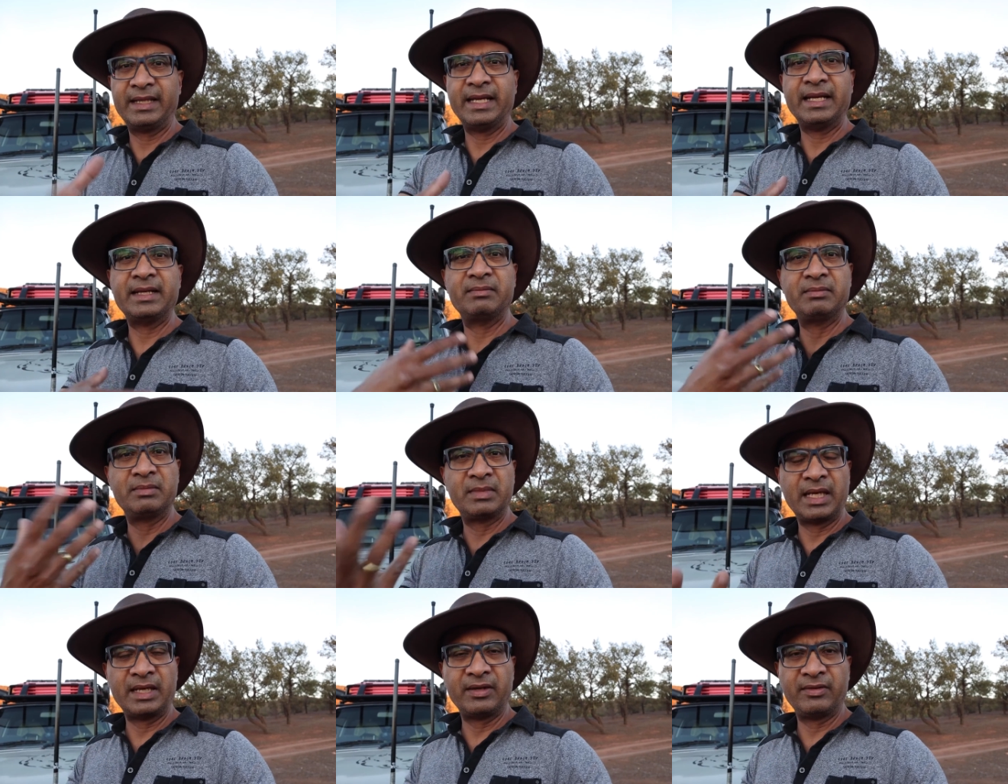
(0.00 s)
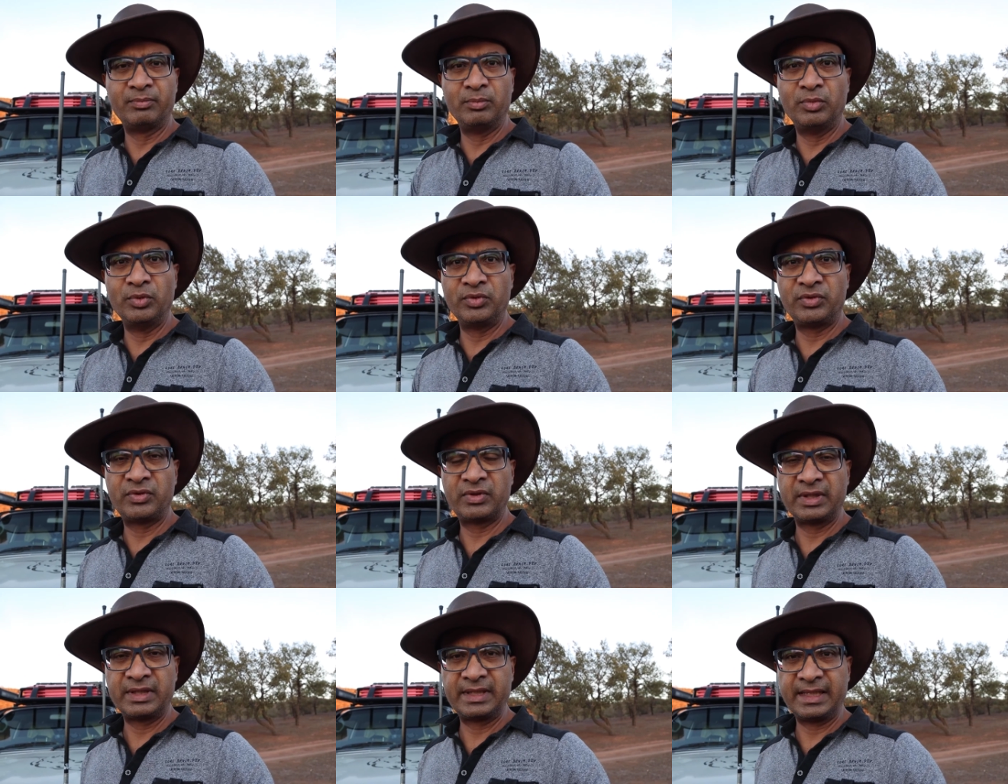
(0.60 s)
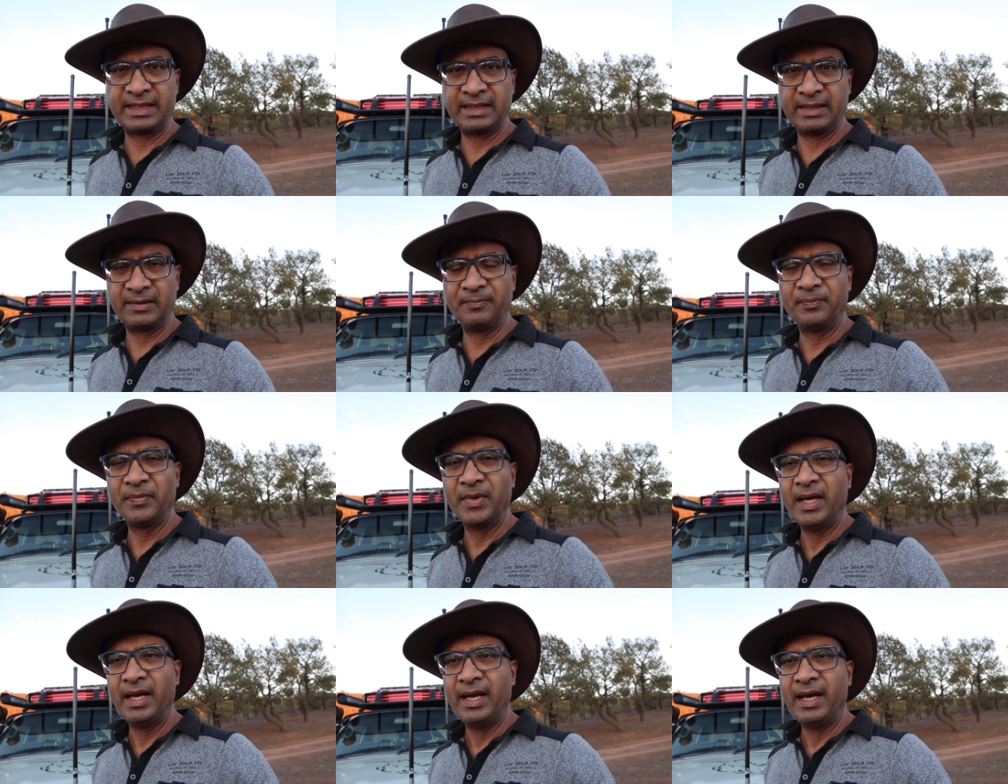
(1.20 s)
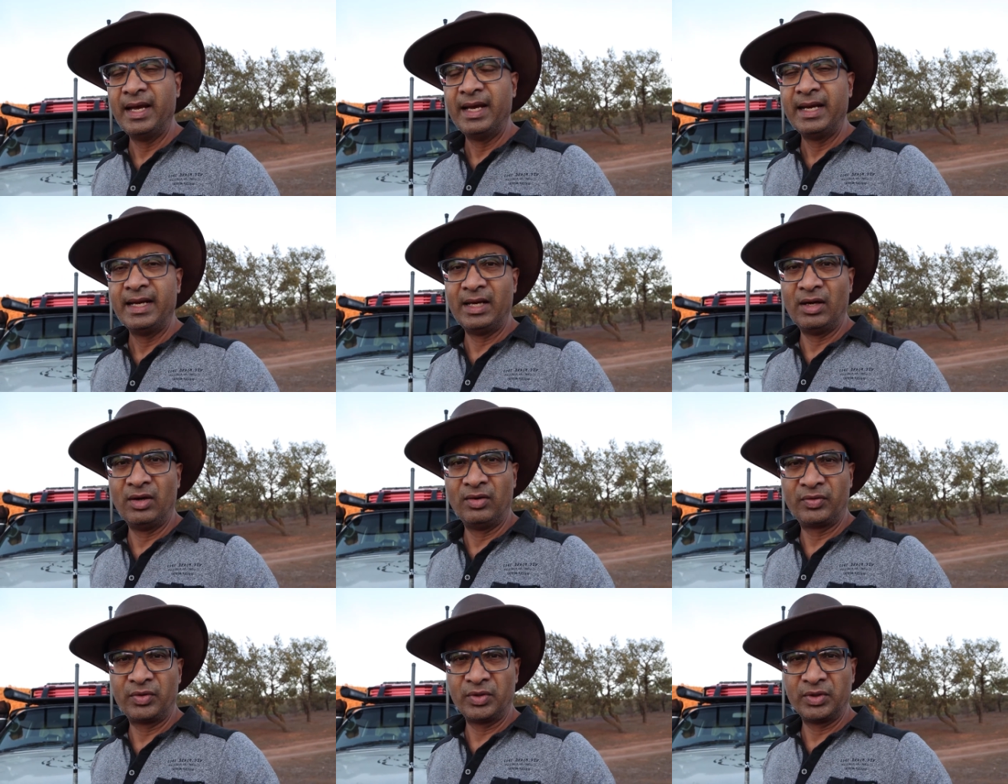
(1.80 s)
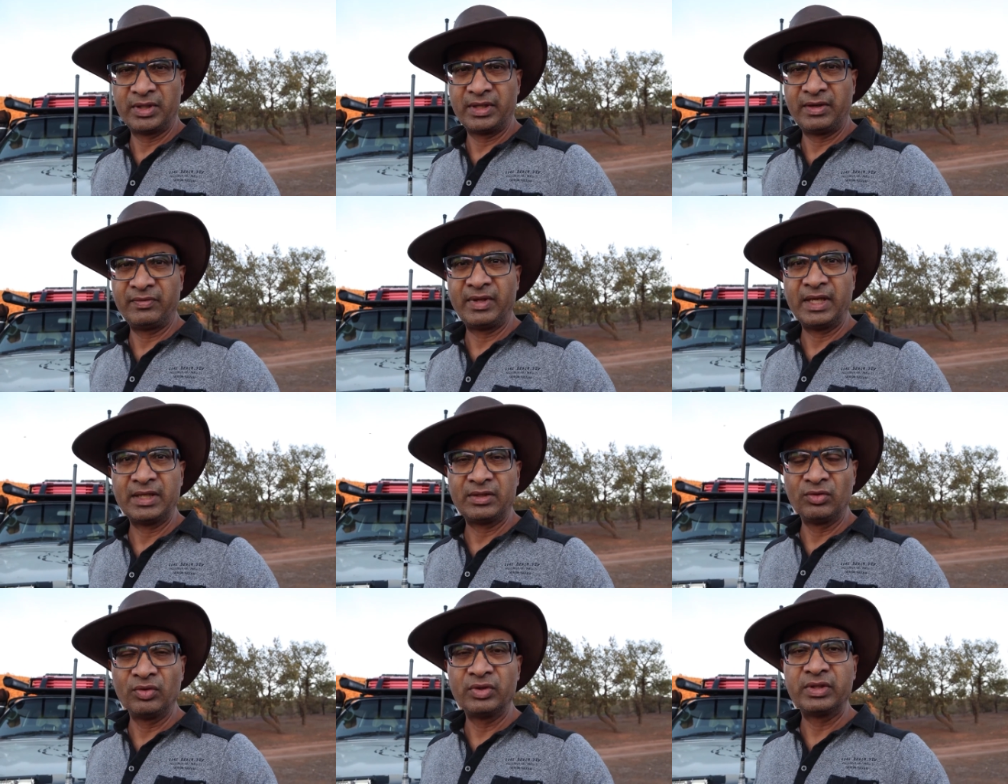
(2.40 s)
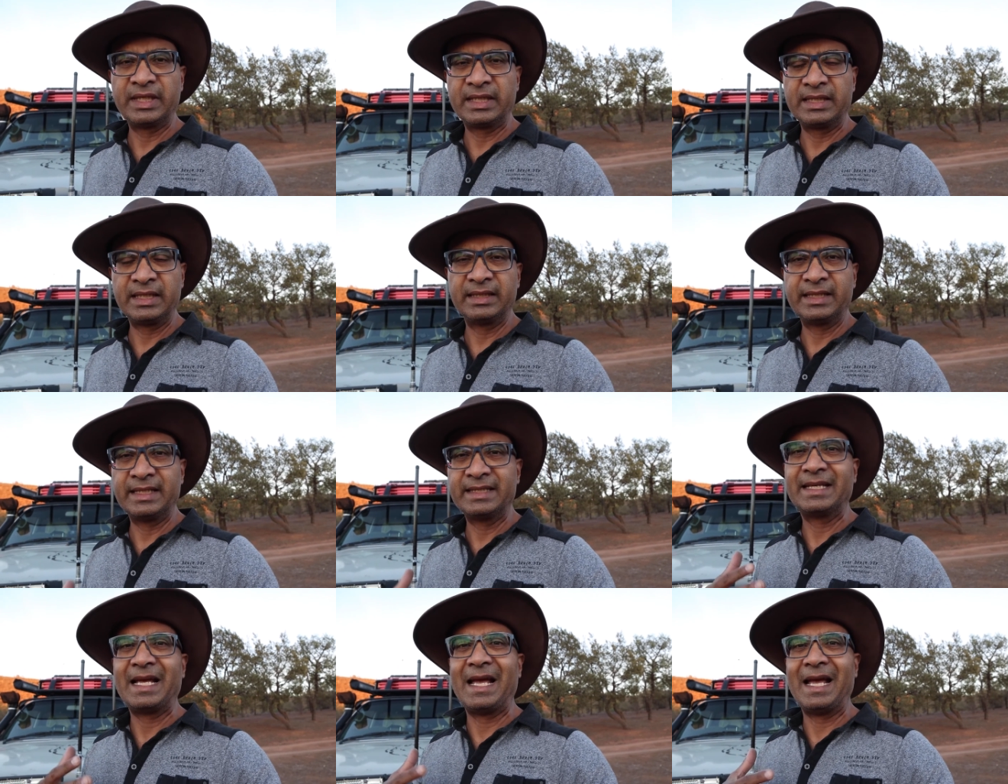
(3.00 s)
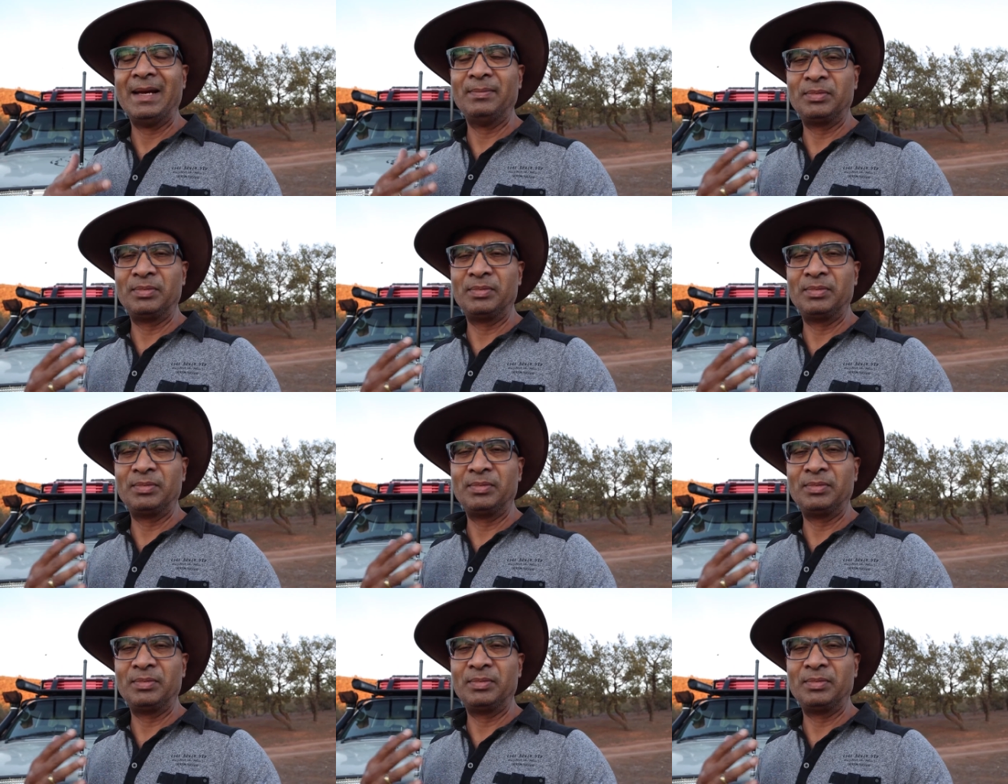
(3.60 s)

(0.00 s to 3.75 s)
and then kind of boosts the signal now of course if there's no signal there's